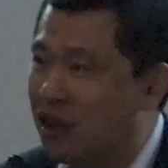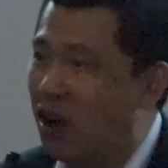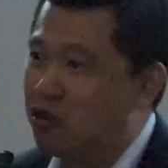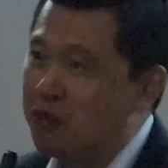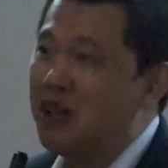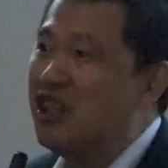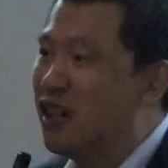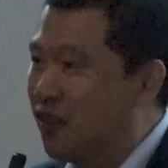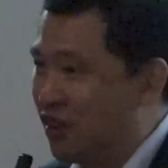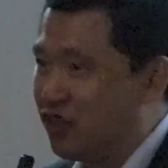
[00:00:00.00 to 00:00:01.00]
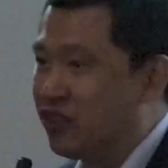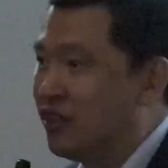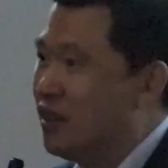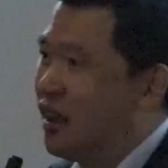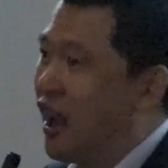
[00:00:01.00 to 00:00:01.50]
I was a bit
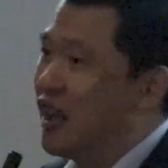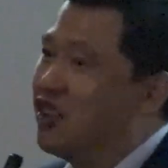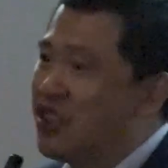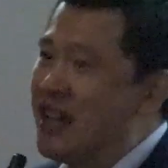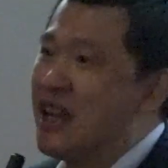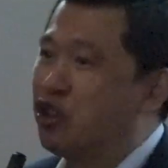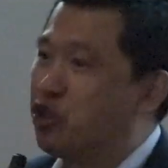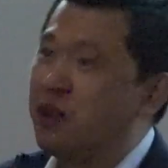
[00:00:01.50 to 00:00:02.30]
nervous, and it turned out